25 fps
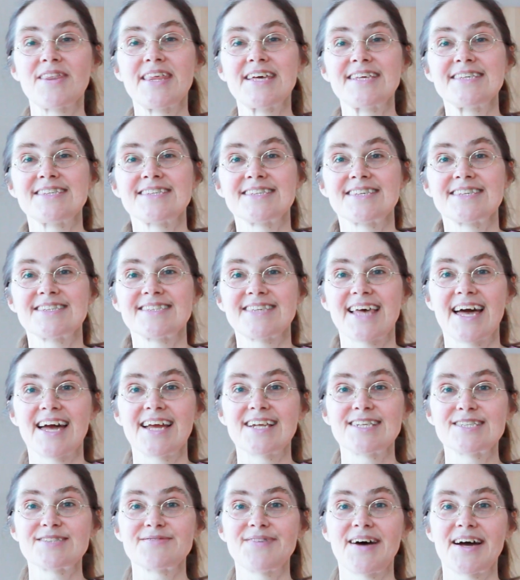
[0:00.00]
these
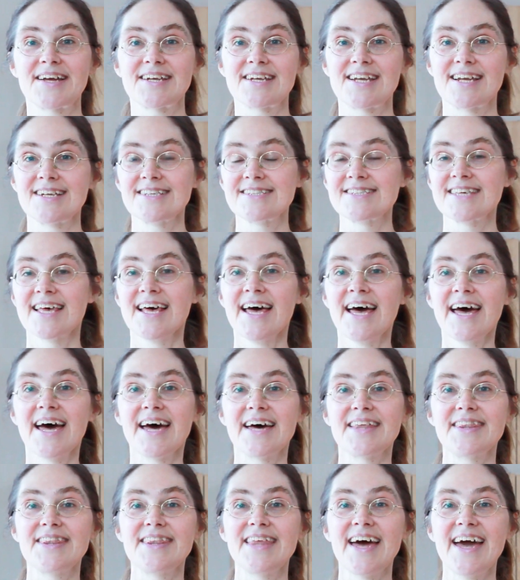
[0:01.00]
sales funnels
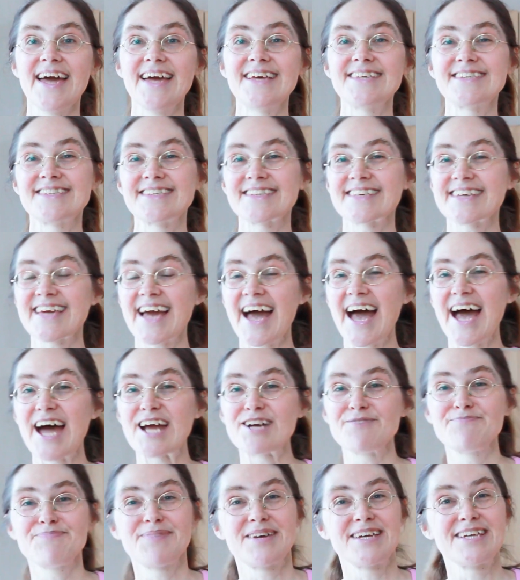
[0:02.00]
and they
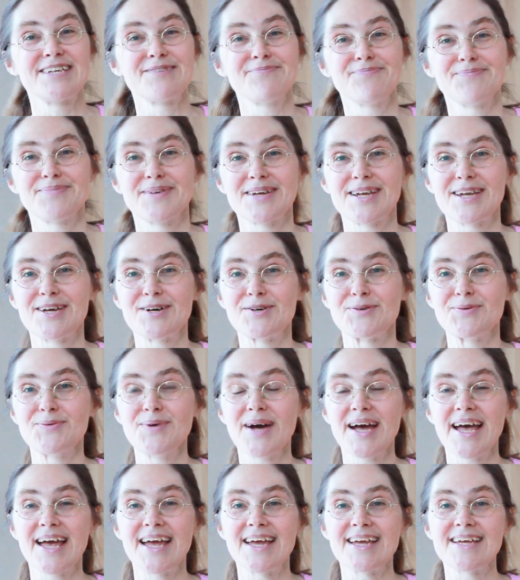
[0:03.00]
scare people
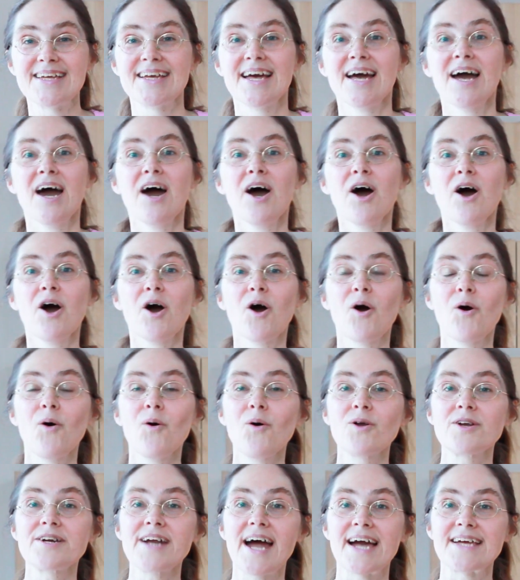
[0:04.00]
away.
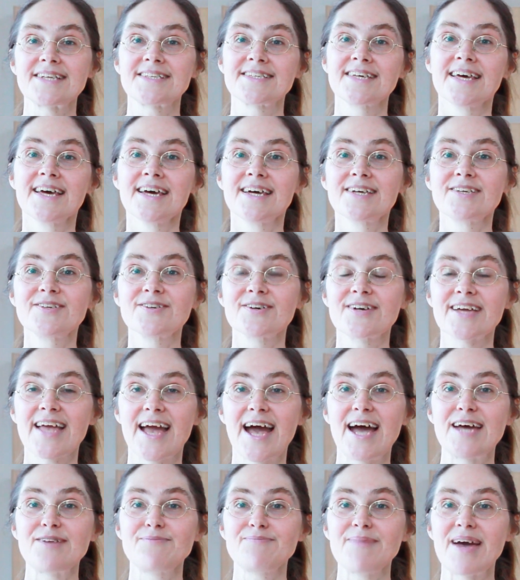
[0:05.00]
All right, you
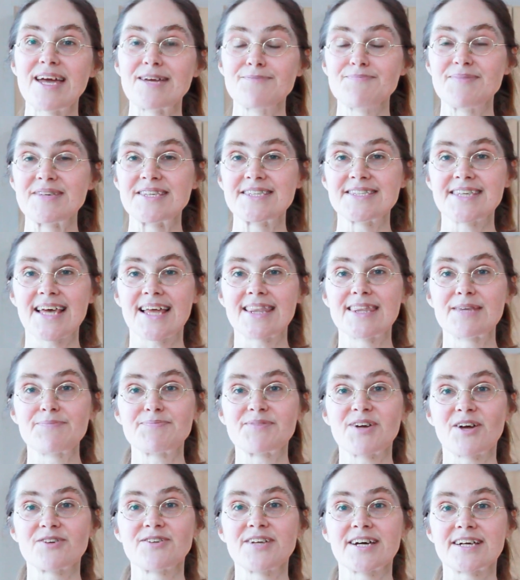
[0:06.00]
can maybe sell the
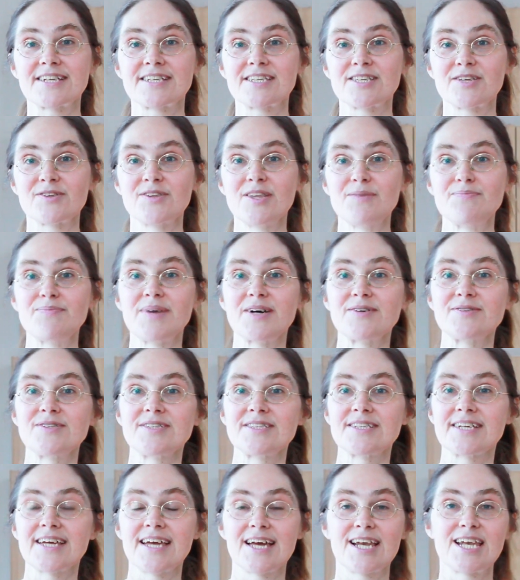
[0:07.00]
product to the
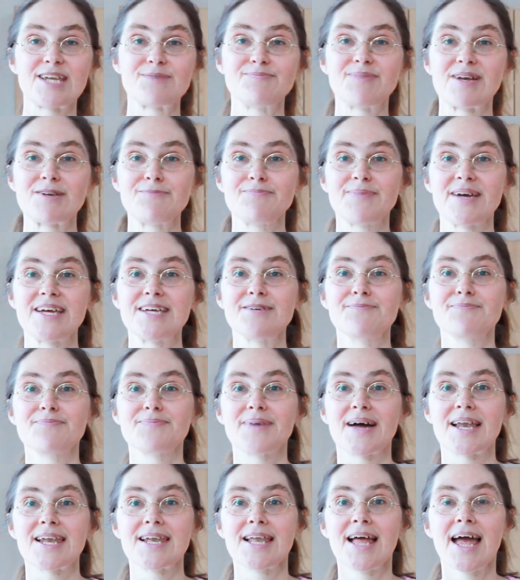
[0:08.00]
most gullible
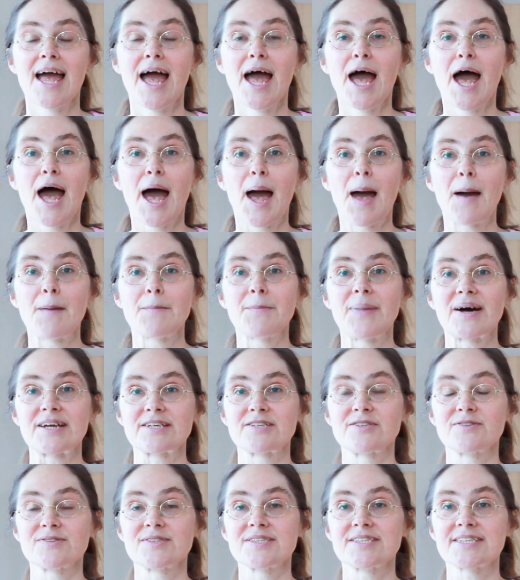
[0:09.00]
people,
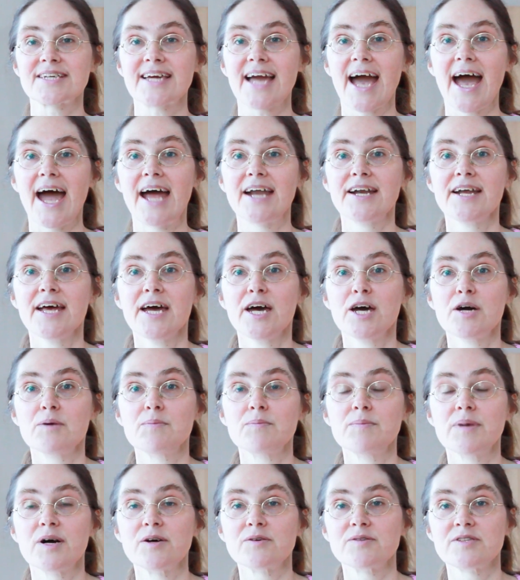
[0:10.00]
but you scare
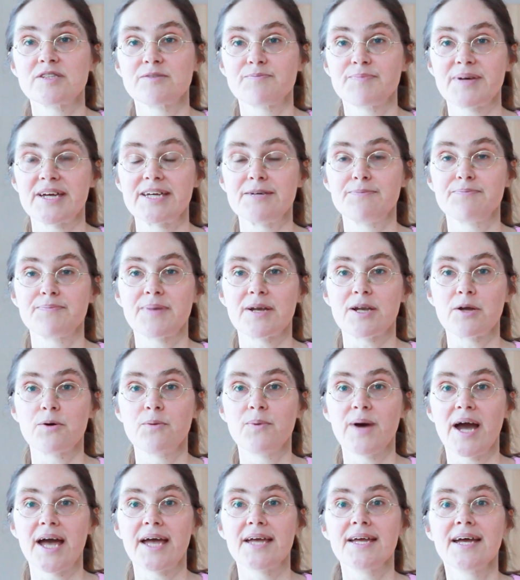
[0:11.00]
most people
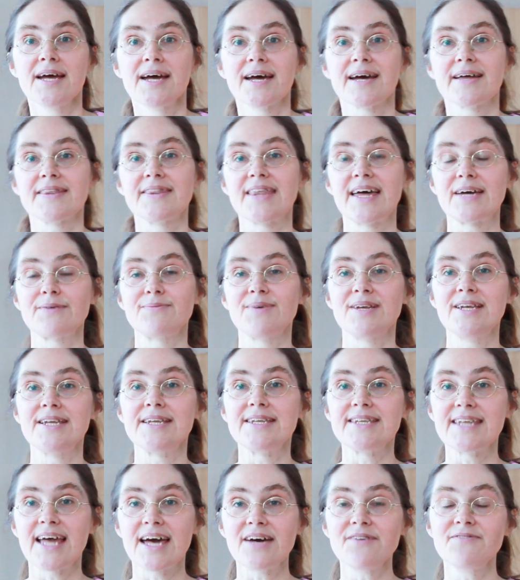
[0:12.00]
away and they will
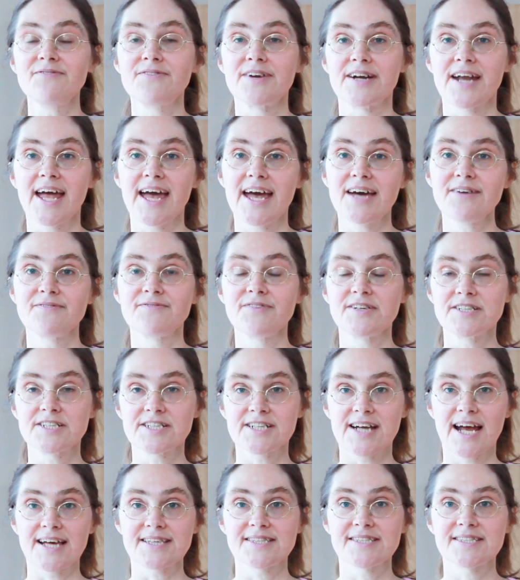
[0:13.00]
never ever
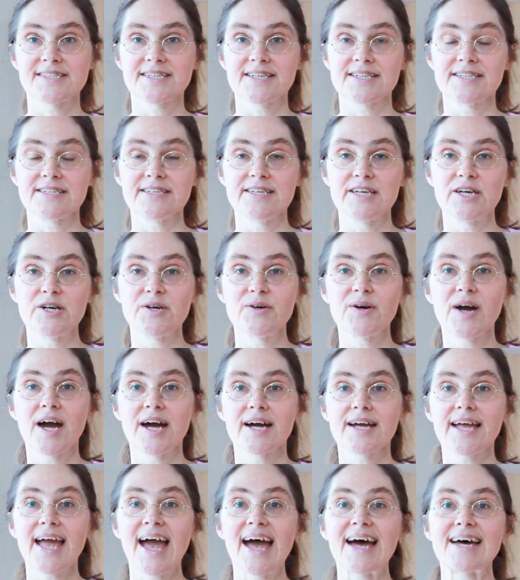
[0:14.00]
trust in you
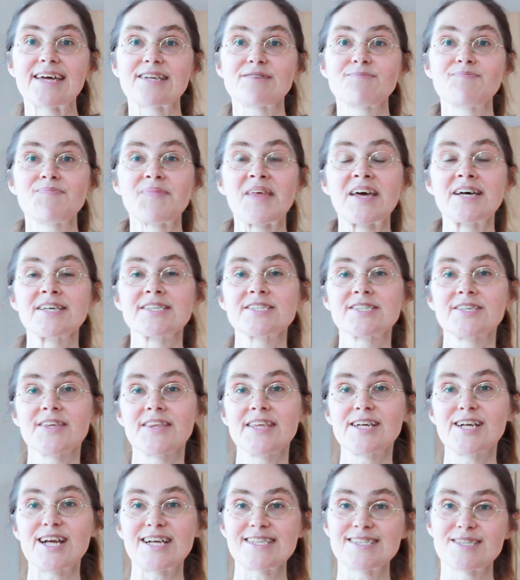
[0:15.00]
again. So
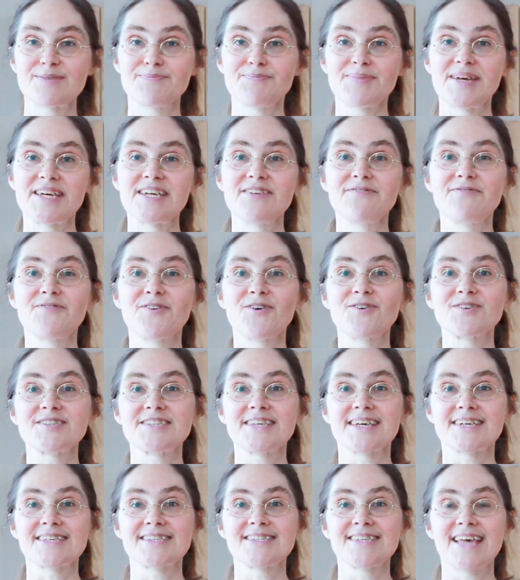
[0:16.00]
the recipe for
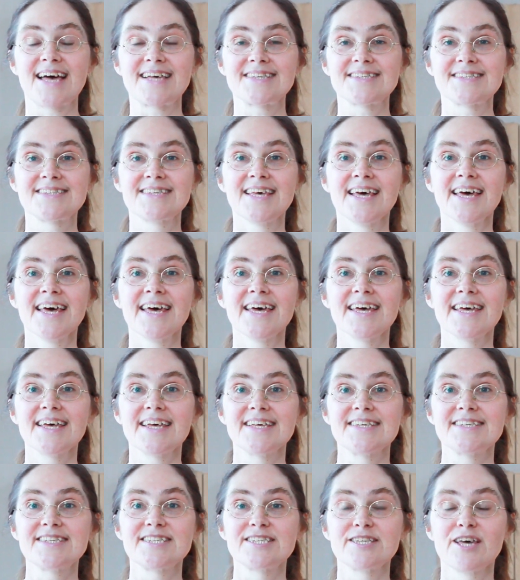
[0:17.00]
success
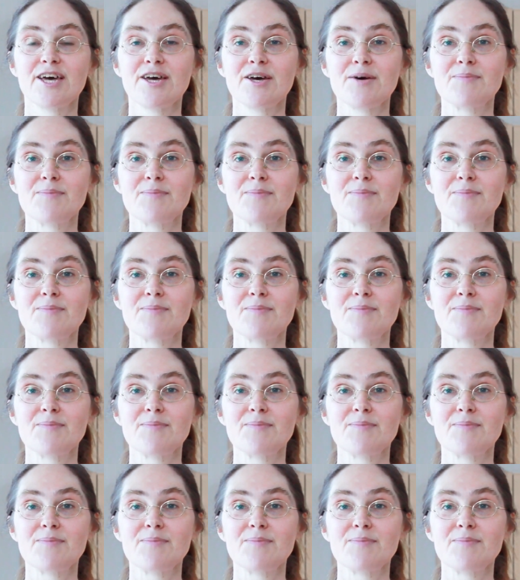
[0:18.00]
is